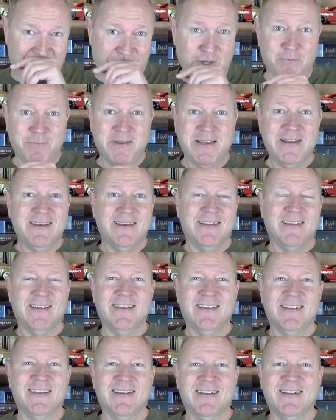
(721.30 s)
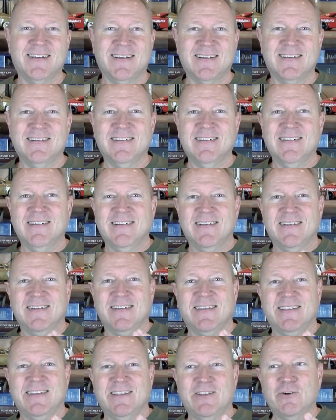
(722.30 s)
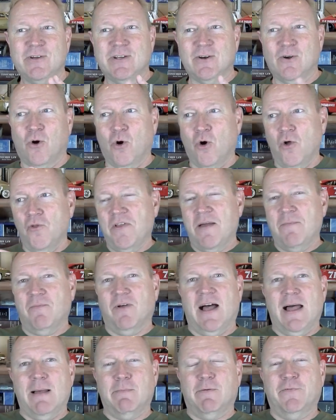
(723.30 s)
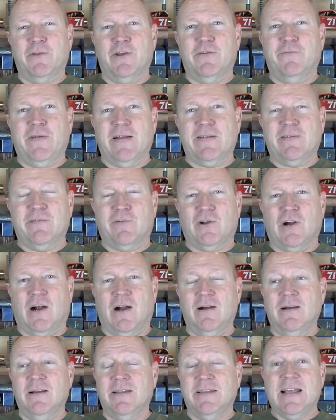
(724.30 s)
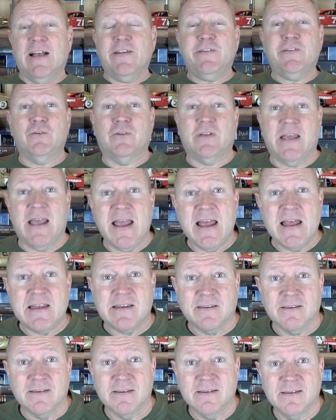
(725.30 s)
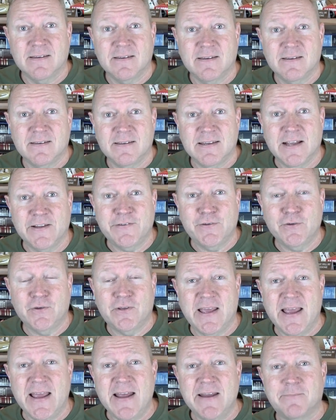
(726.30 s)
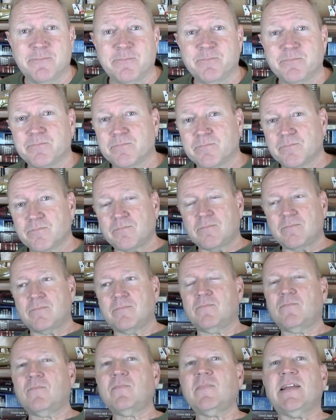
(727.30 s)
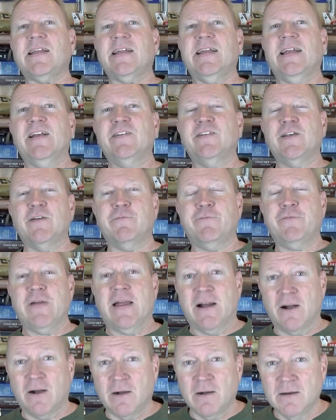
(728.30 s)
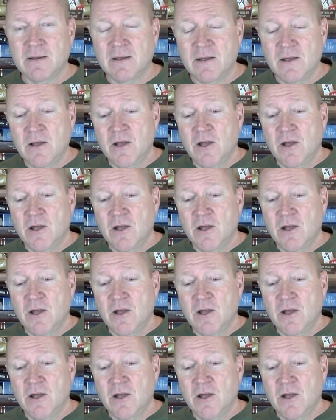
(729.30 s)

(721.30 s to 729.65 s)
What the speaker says: You mean you can hold them liable for the defective car? Yes, you can. Yes, you can. Is it fair?